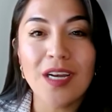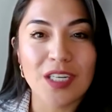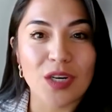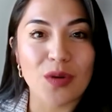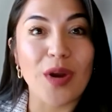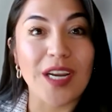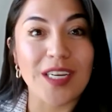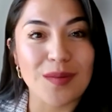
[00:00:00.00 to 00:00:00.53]

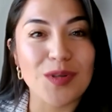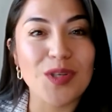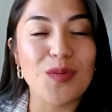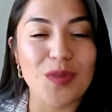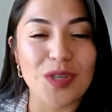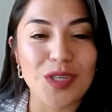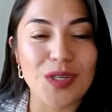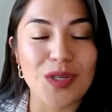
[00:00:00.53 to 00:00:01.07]
direct them to
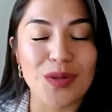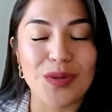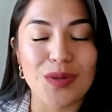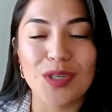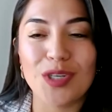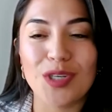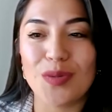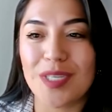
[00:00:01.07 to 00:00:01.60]
me
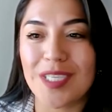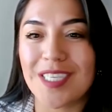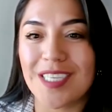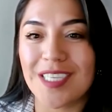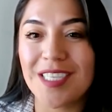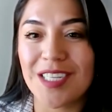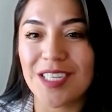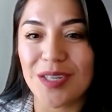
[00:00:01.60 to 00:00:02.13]
to
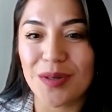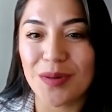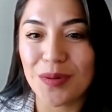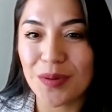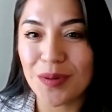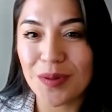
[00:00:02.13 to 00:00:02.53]
assist you.